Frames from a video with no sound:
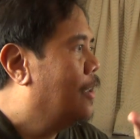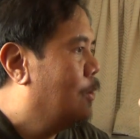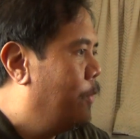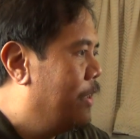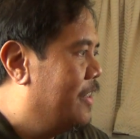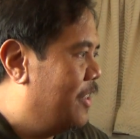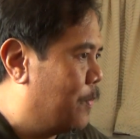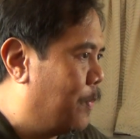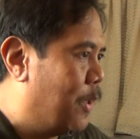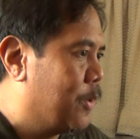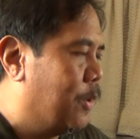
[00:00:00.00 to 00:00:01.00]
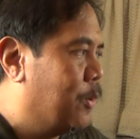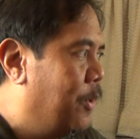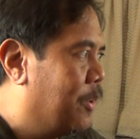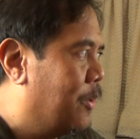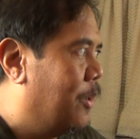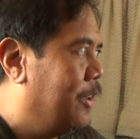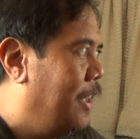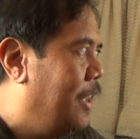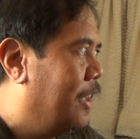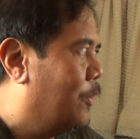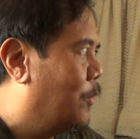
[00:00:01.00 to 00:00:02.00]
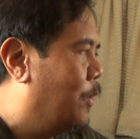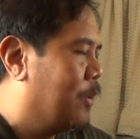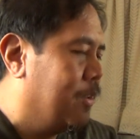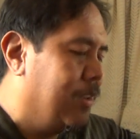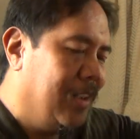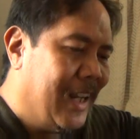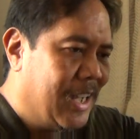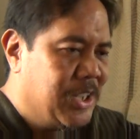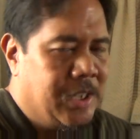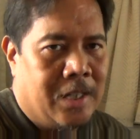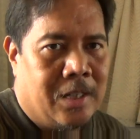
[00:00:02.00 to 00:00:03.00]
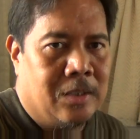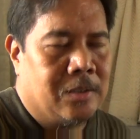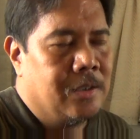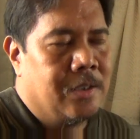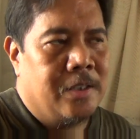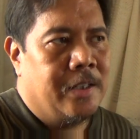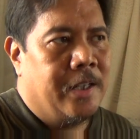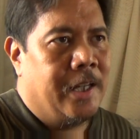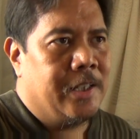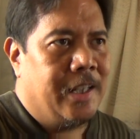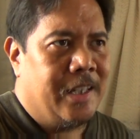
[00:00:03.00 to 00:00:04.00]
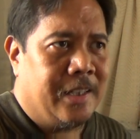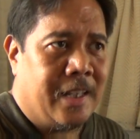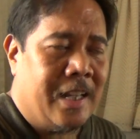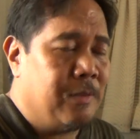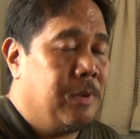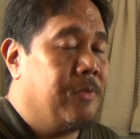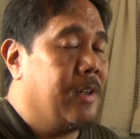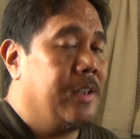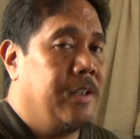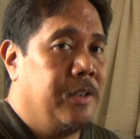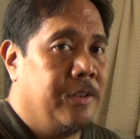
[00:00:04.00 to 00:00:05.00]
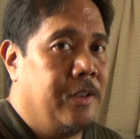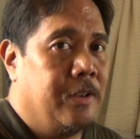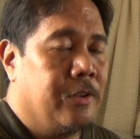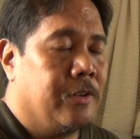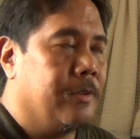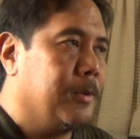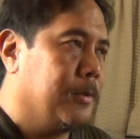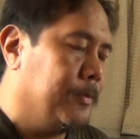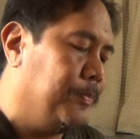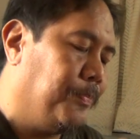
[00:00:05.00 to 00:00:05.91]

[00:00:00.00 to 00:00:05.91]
with this person who is hurting, who is lashing out. It can't be very easy. So